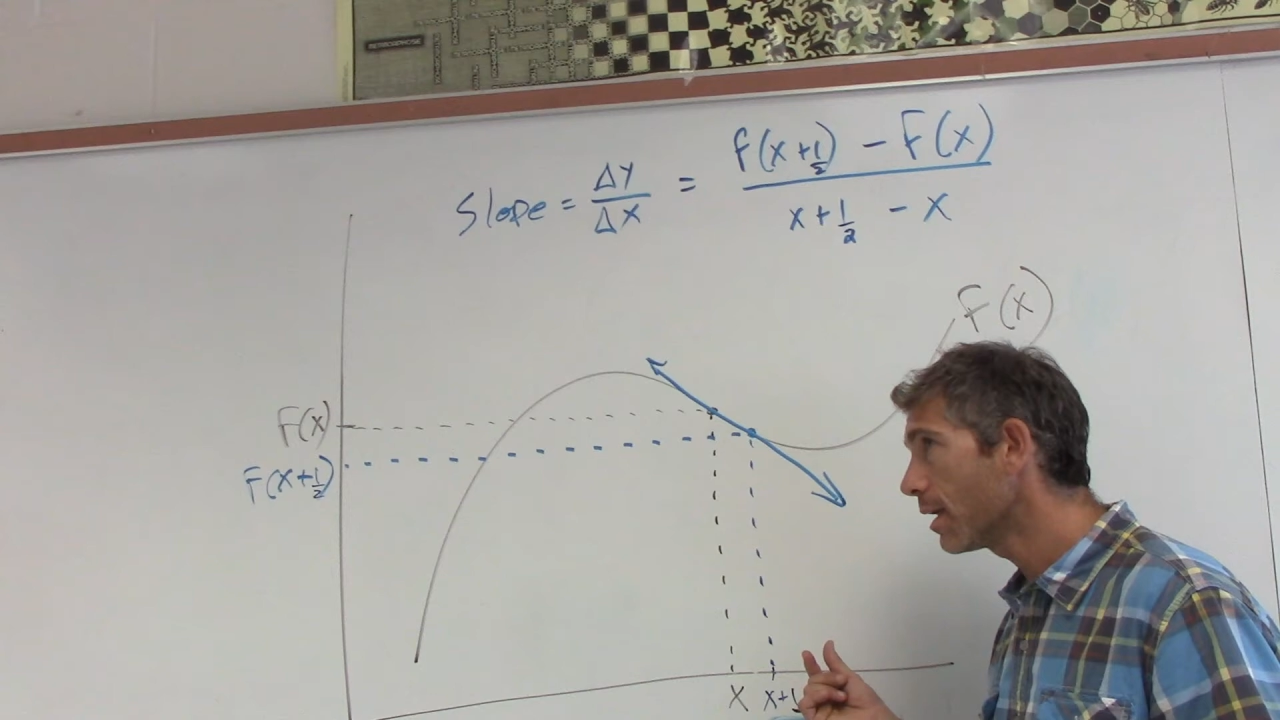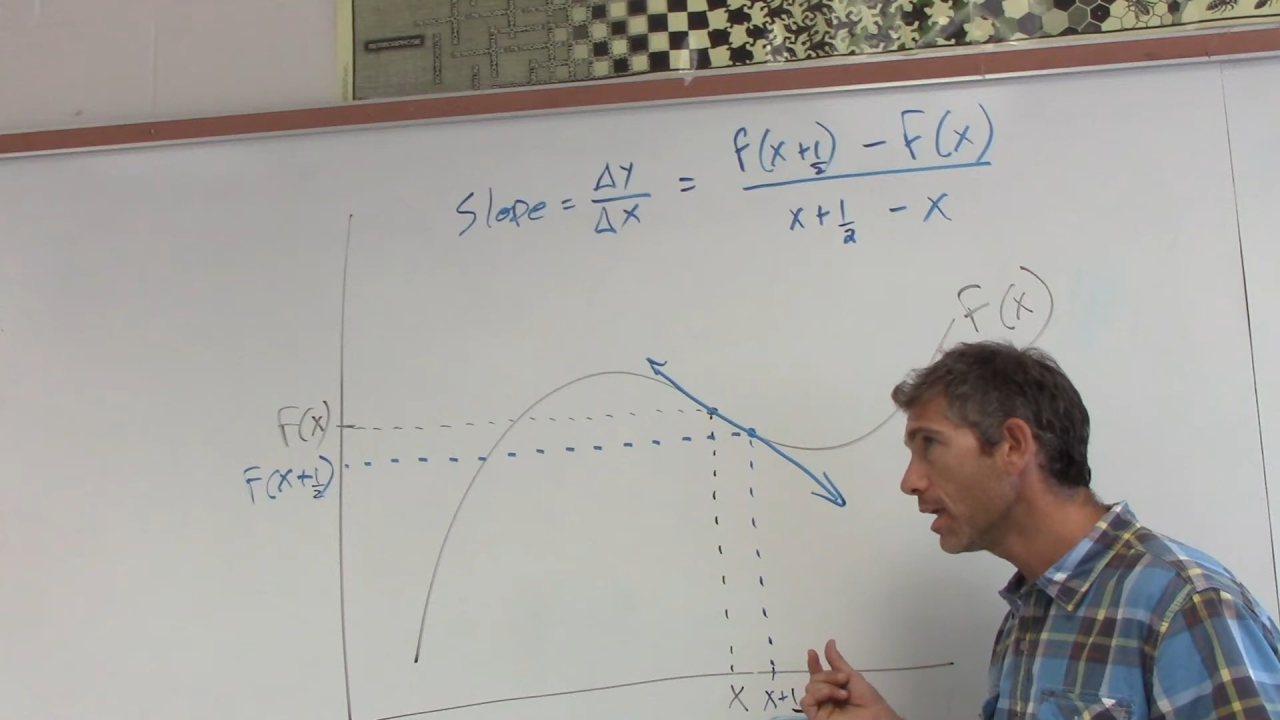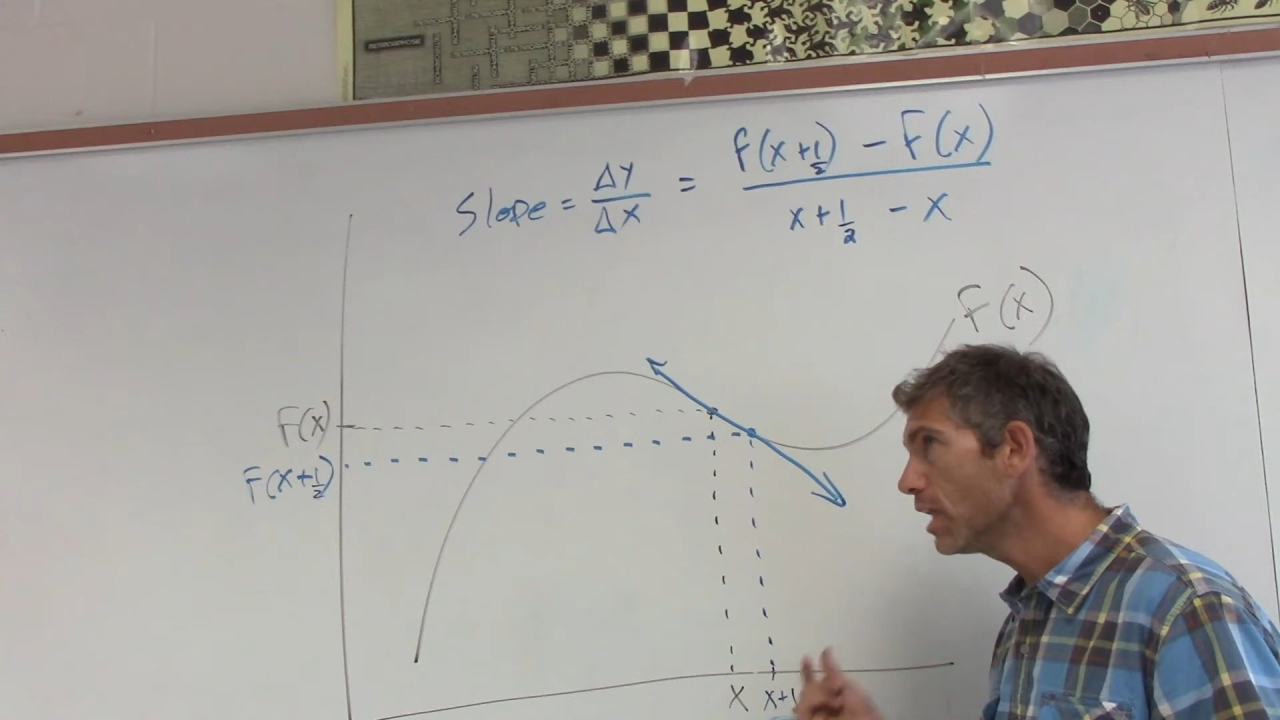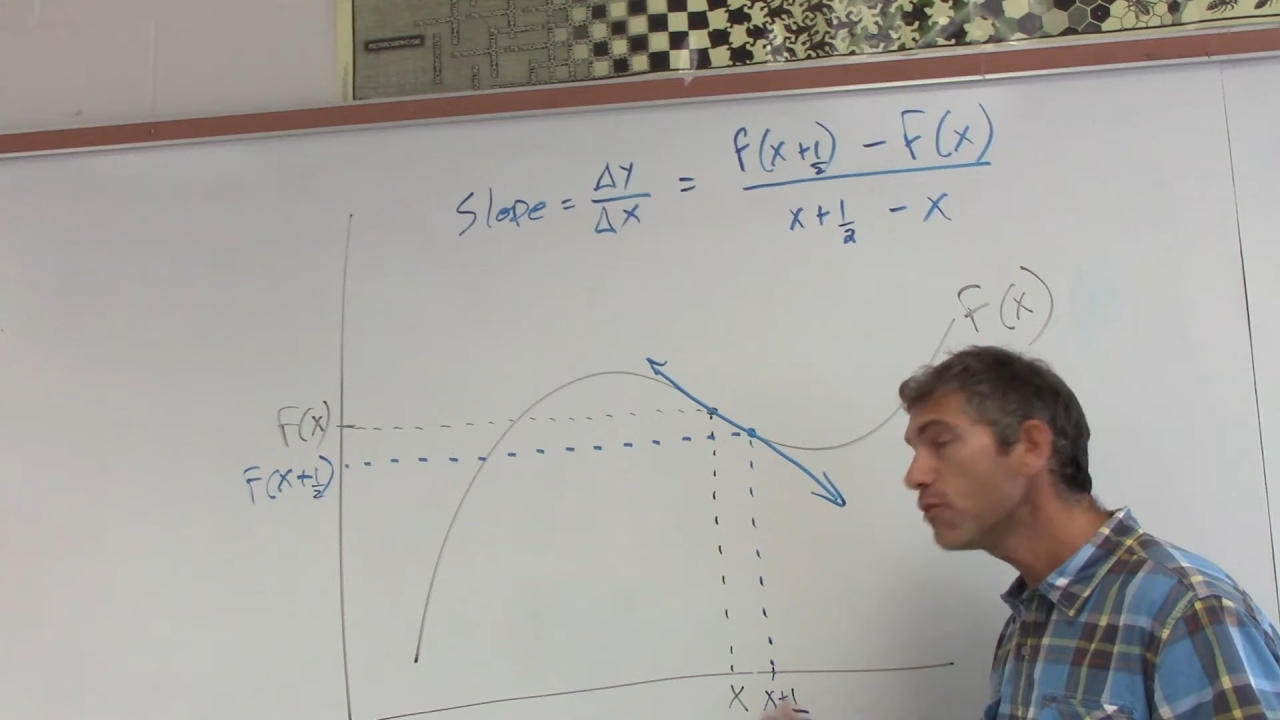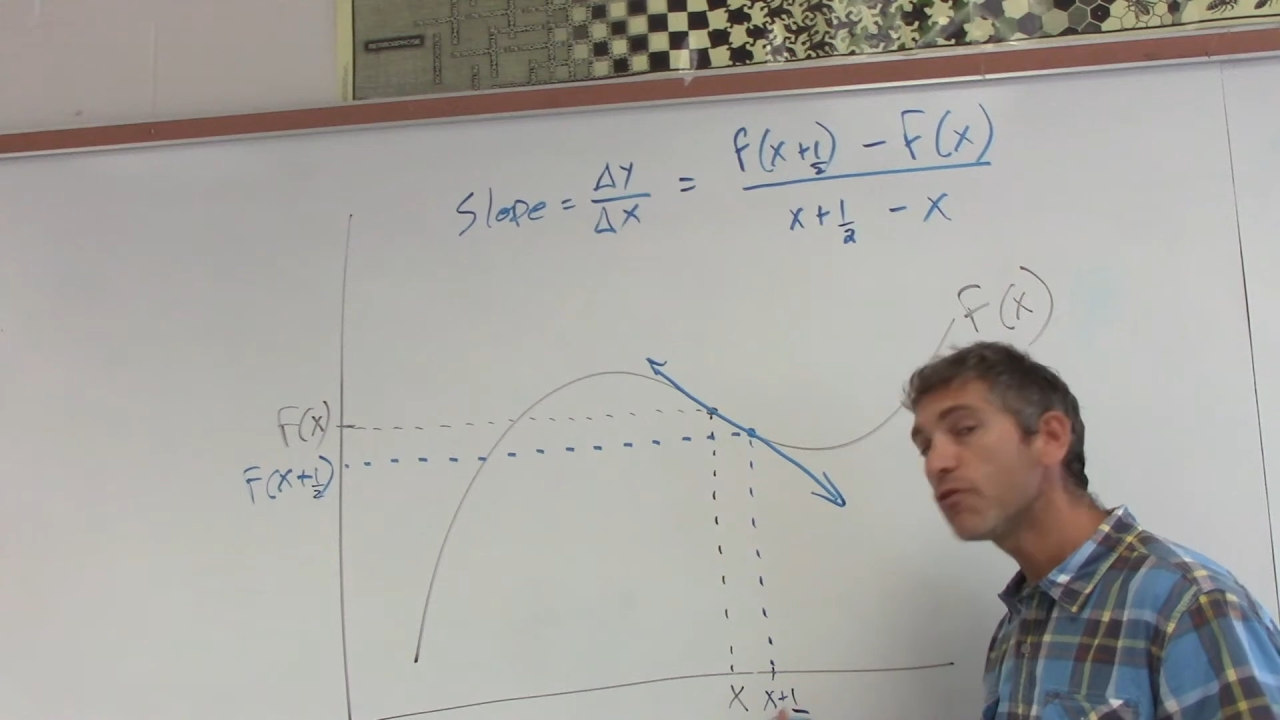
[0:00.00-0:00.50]

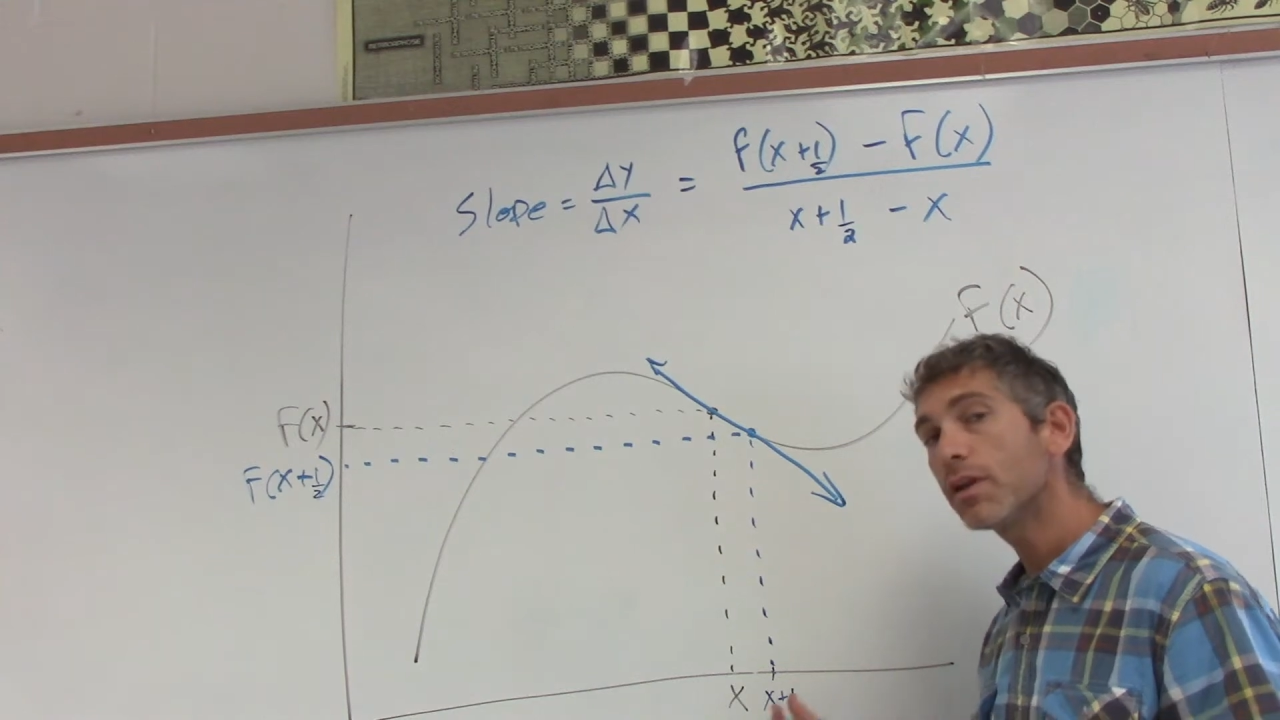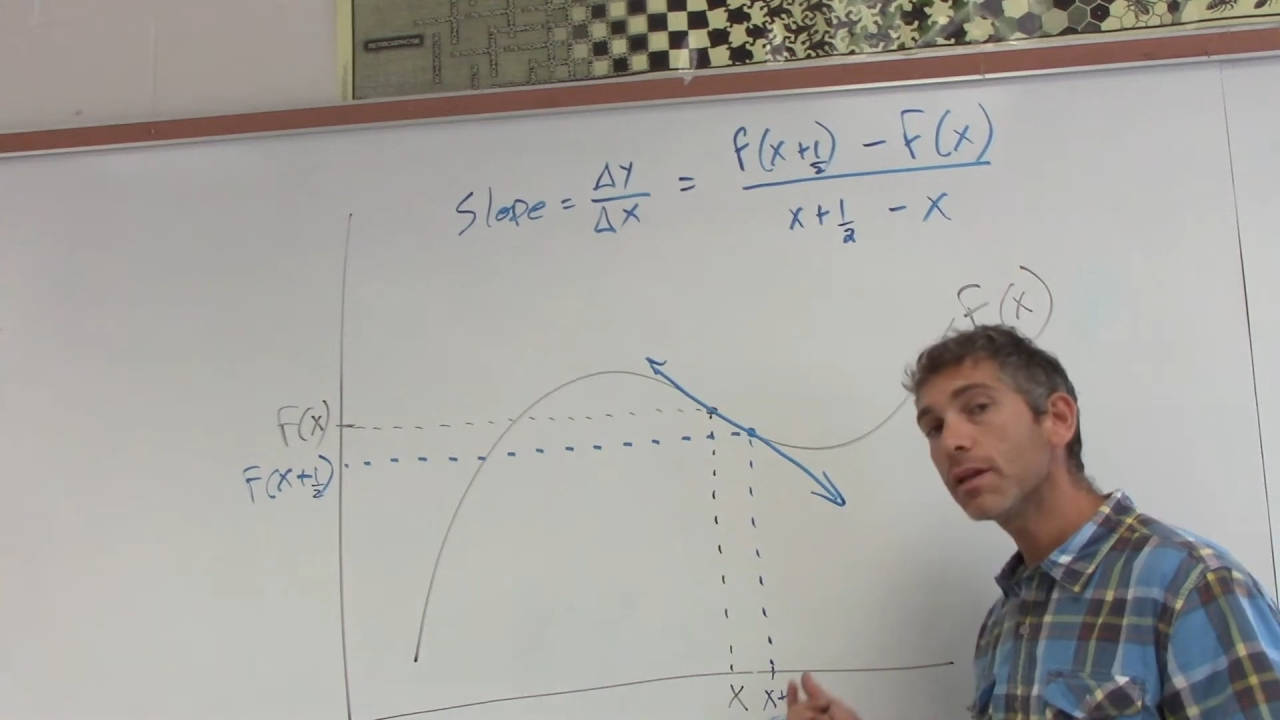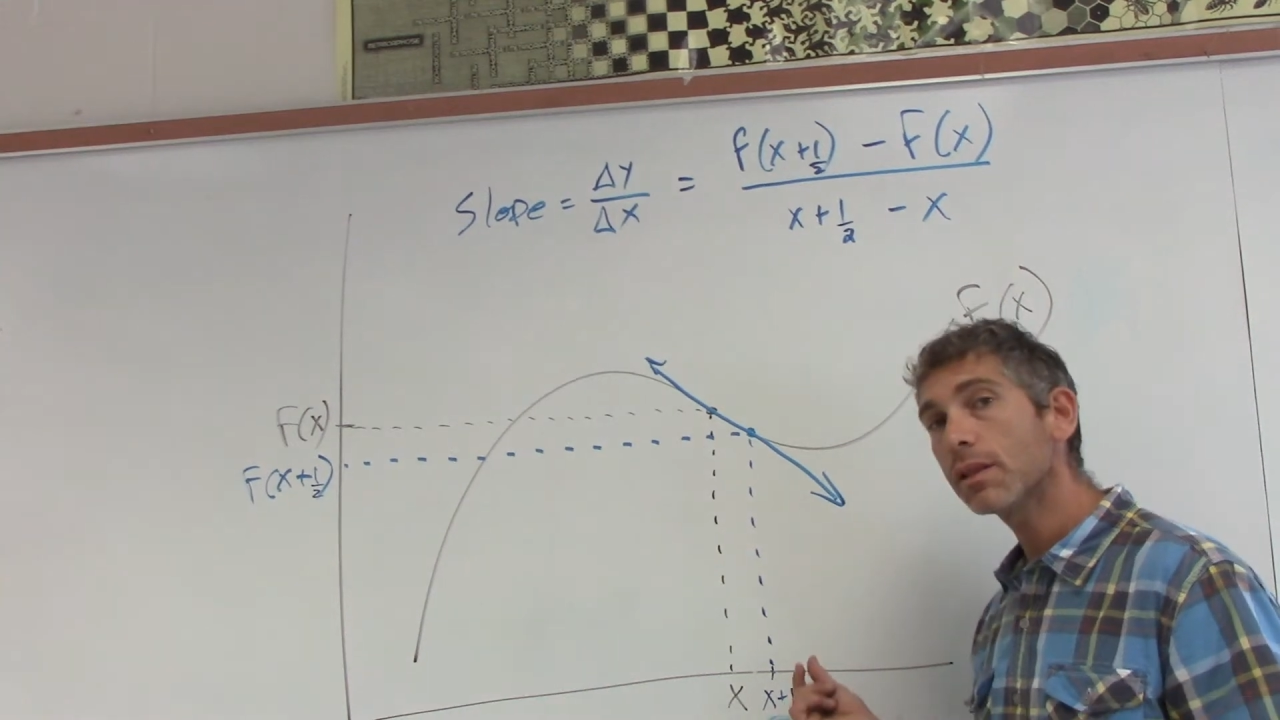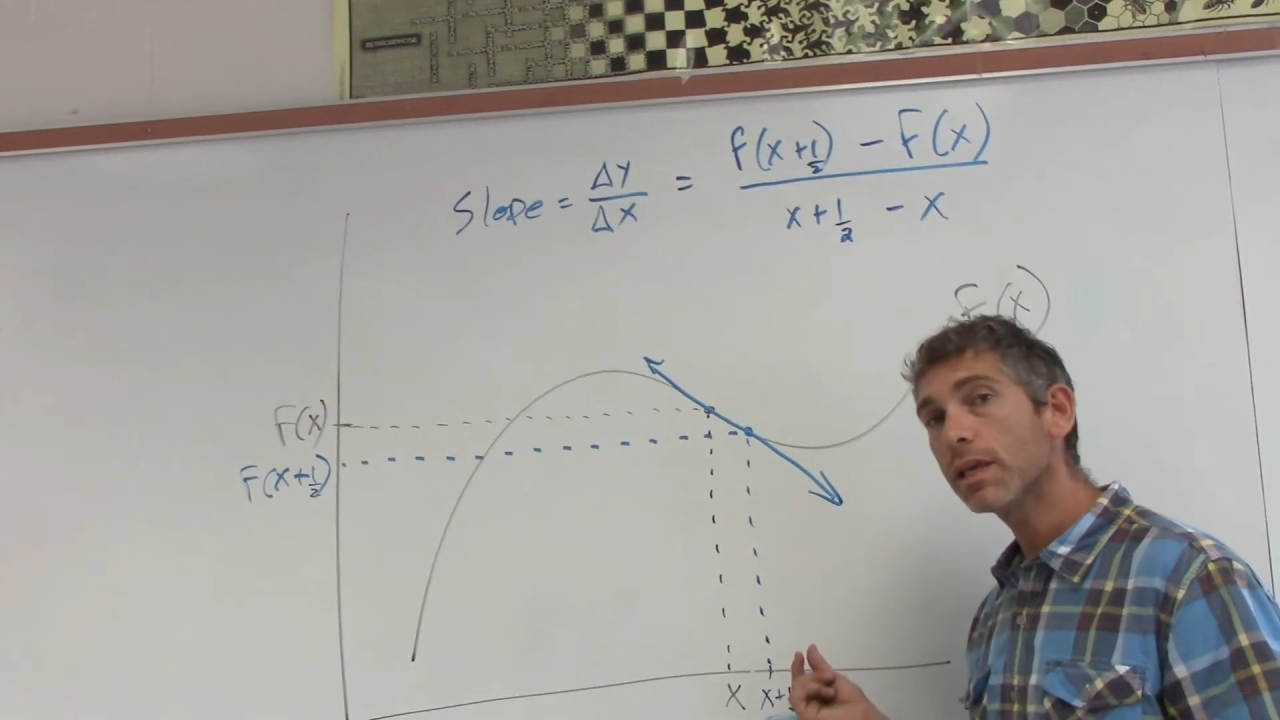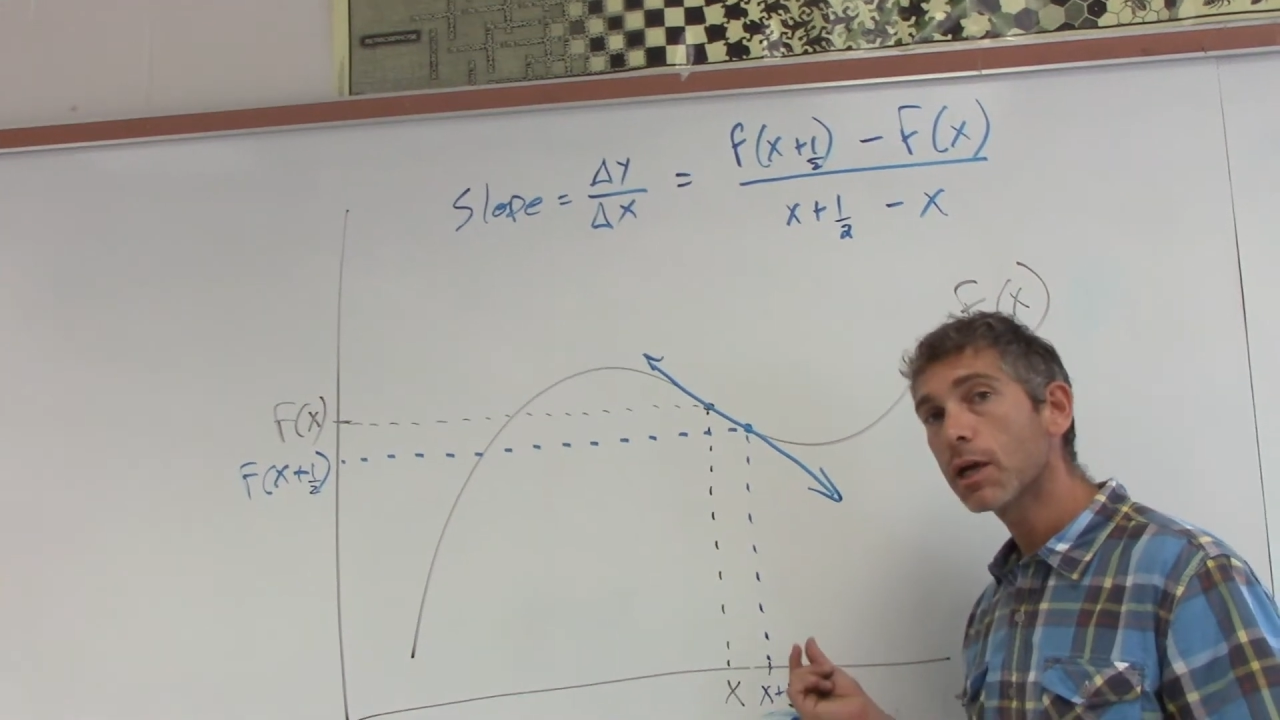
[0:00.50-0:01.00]
infinitely